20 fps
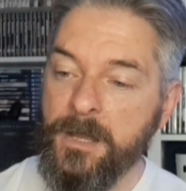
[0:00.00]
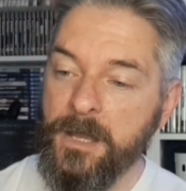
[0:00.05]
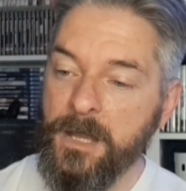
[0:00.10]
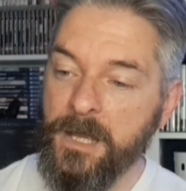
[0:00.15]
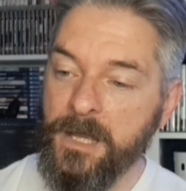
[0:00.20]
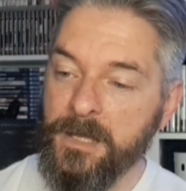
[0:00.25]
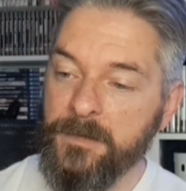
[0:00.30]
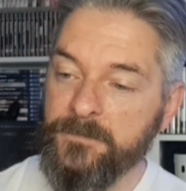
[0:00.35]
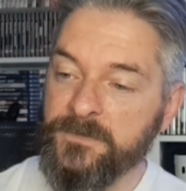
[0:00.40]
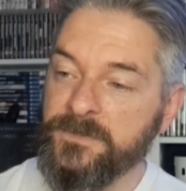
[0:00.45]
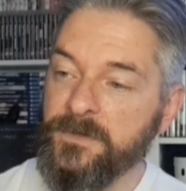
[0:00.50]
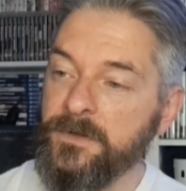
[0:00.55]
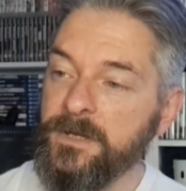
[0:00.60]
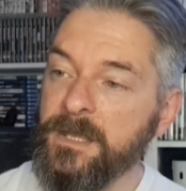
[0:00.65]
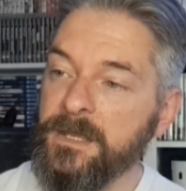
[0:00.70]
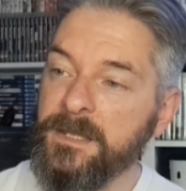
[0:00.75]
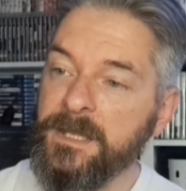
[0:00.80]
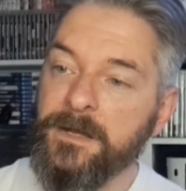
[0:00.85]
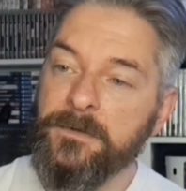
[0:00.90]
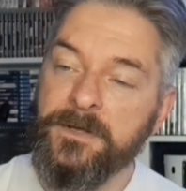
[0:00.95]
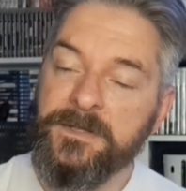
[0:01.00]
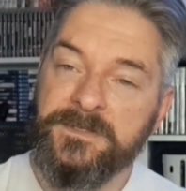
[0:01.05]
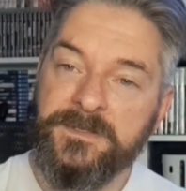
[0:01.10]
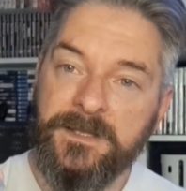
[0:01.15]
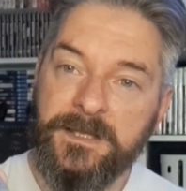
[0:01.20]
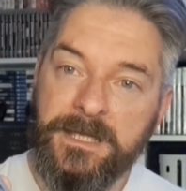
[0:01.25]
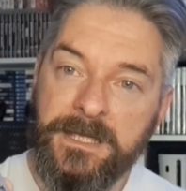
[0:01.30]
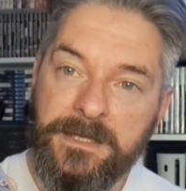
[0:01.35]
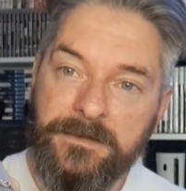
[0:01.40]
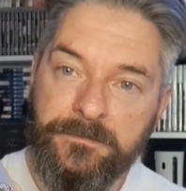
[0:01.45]
So yeah, the outer
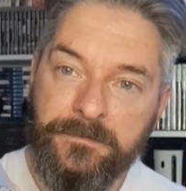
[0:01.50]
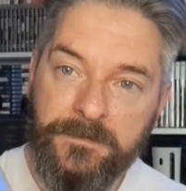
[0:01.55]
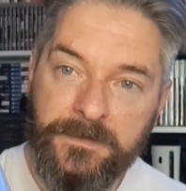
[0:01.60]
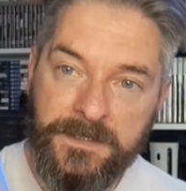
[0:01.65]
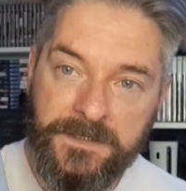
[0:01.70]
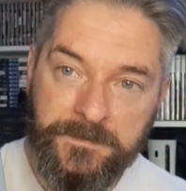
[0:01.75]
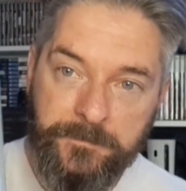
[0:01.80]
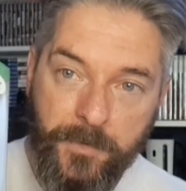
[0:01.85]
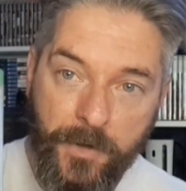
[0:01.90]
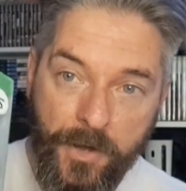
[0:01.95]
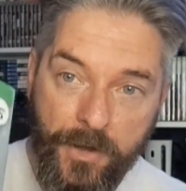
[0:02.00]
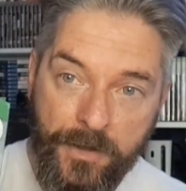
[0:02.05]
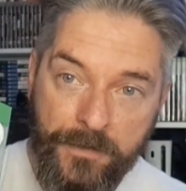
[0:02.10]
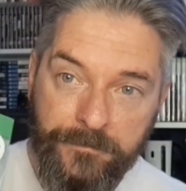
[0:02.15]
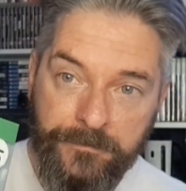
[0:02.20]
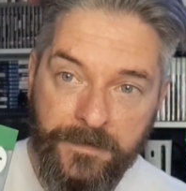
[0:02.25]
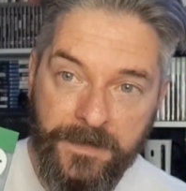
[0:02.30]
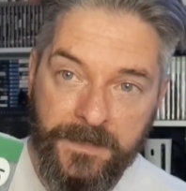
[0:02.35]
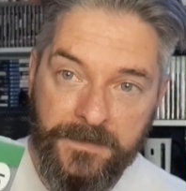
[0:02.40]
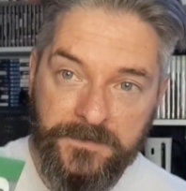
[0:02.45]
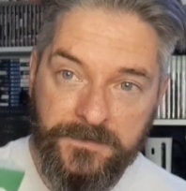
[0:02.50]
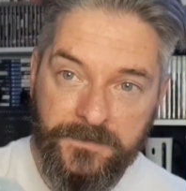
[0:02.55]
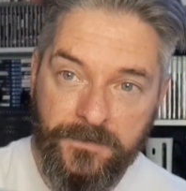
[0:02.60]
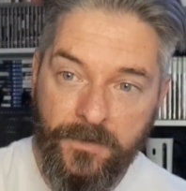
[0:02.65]
sleeve is perfect,